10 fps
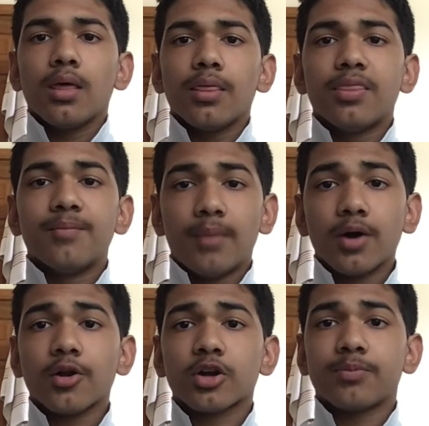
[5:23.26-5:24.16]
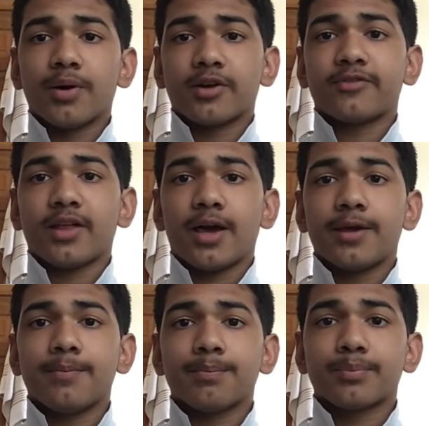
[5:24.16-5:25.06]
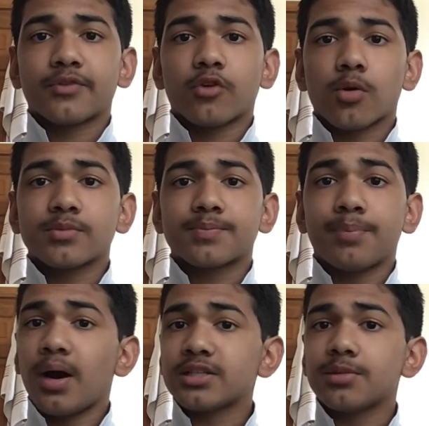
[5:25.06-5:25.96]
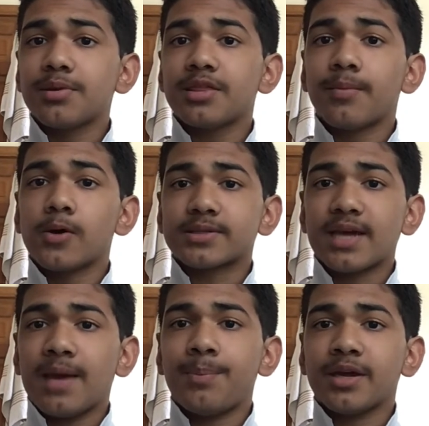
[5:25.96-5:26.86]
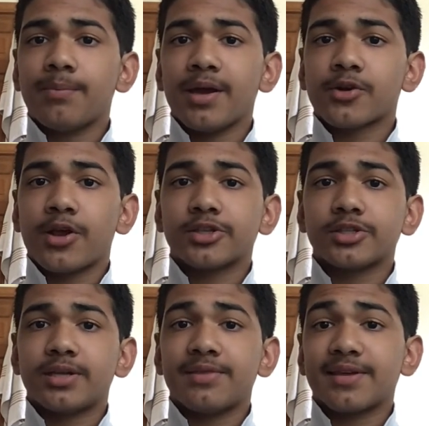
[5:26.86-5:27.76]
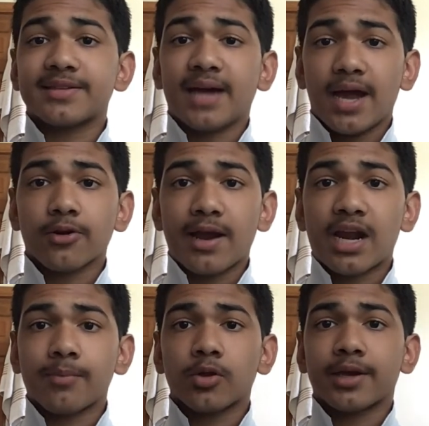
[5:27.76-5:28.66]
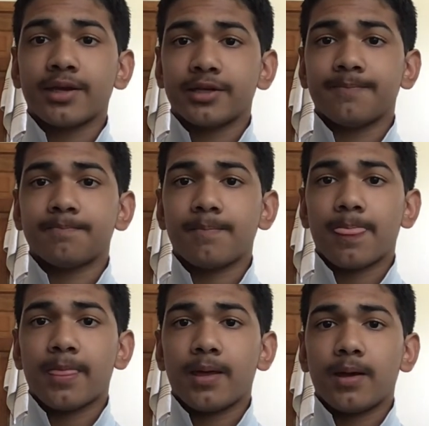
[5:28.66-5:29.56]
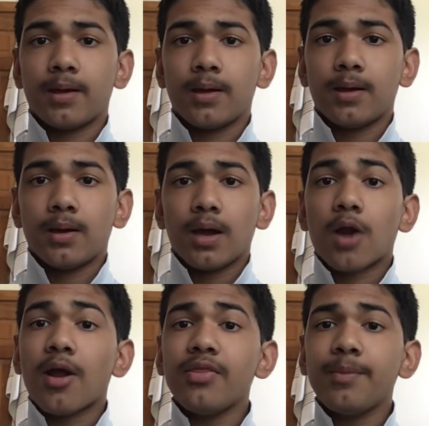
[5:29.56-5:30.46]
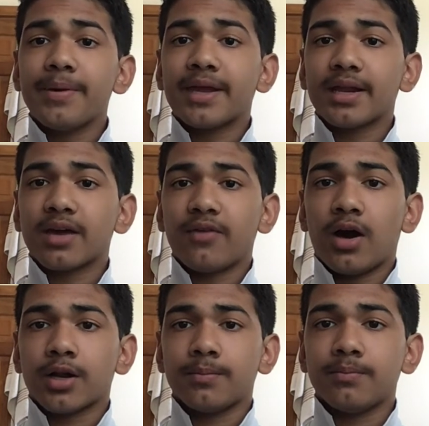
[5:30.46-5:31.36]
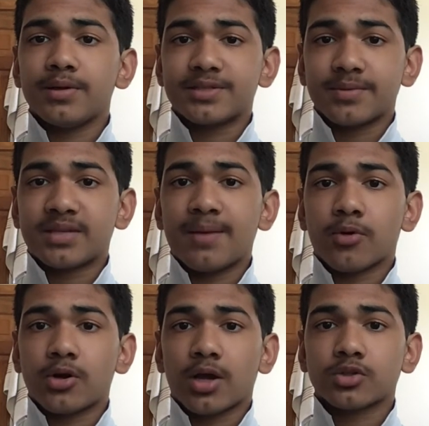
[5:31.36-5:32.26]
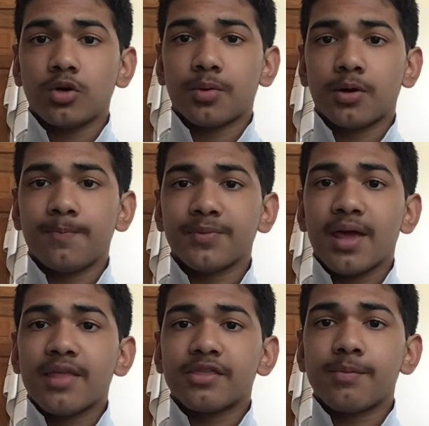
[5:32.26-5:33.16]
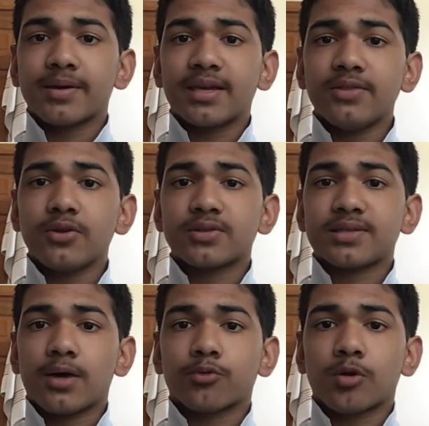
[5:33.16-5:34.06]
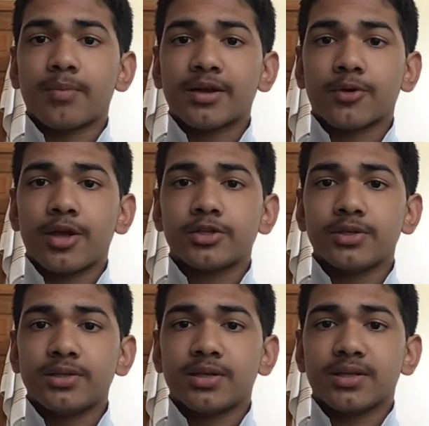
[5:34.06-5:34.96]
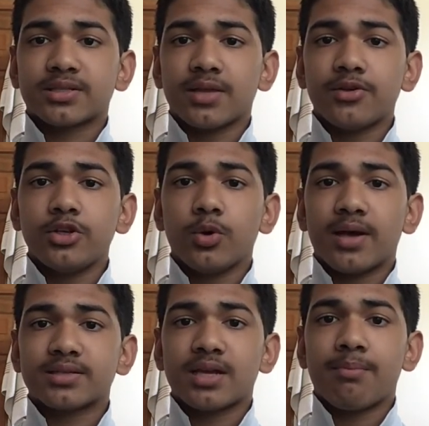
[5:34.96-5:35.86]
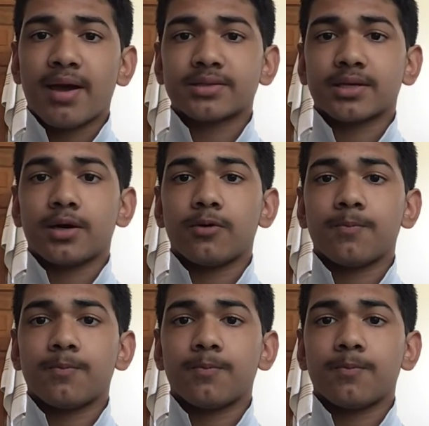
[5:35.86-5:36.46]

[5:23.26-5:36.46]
The monarch butterfly performs possibly the most epic migration in the entire animal kingdom. Around the beginning of autumn, in September and October, they begin their southward migration to the southern US and Mexico.